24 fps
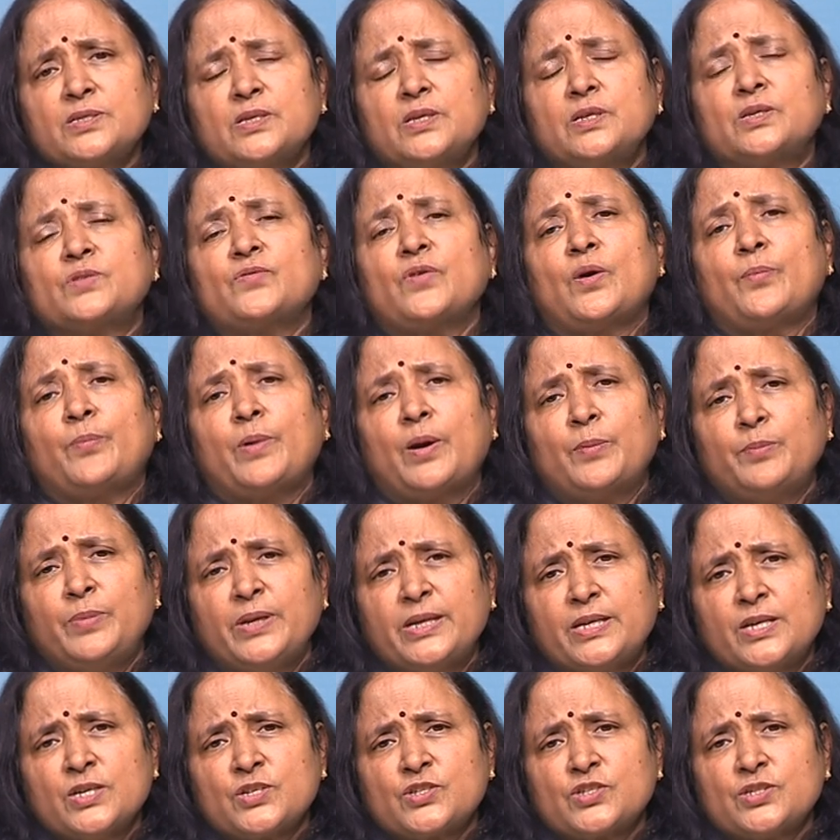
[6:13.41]
it is for
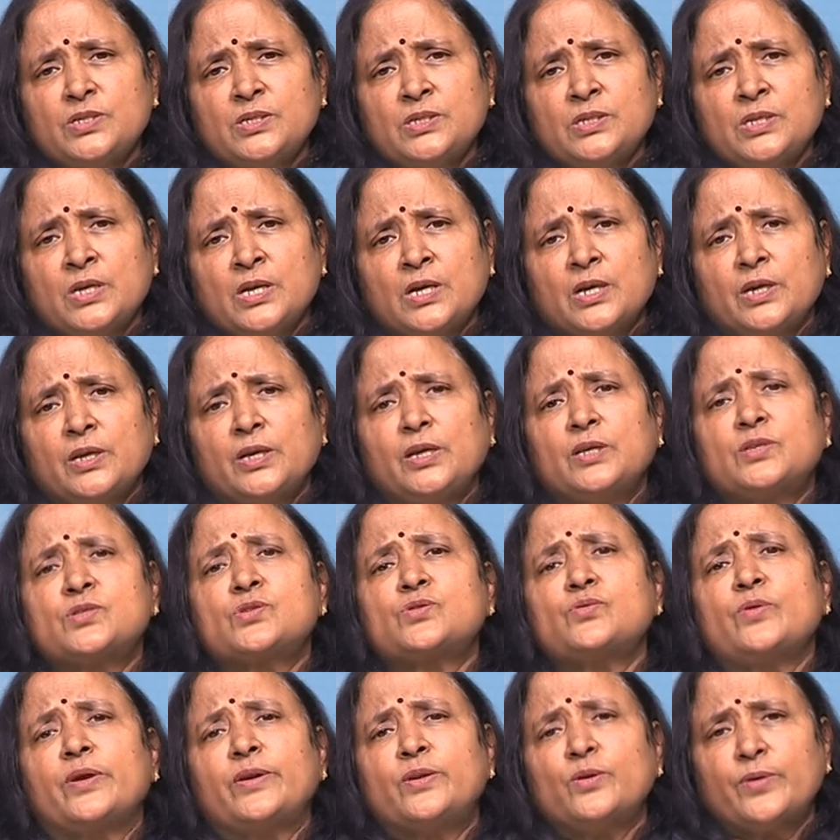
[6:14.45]
publication, it is to
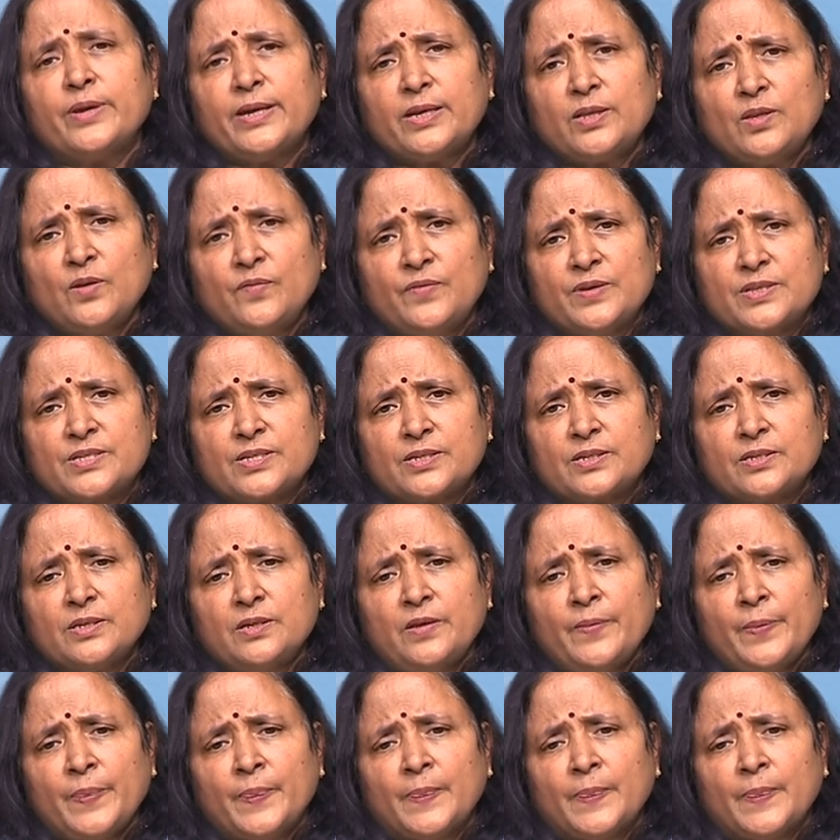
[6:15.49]
educate the visitor,